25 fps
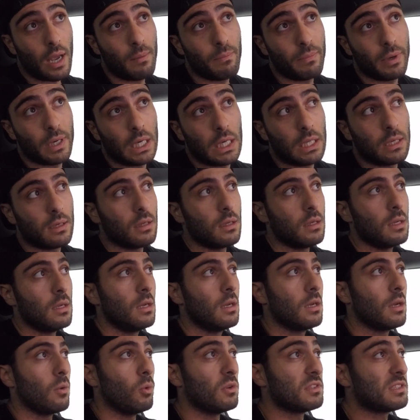but
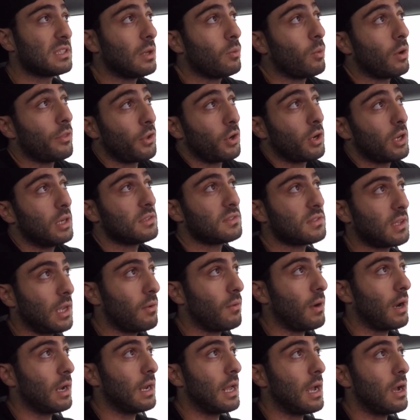we'll see what they're going to say
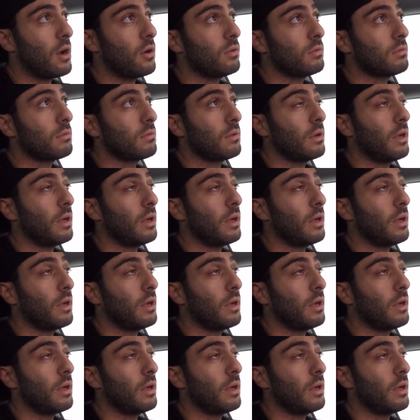right now.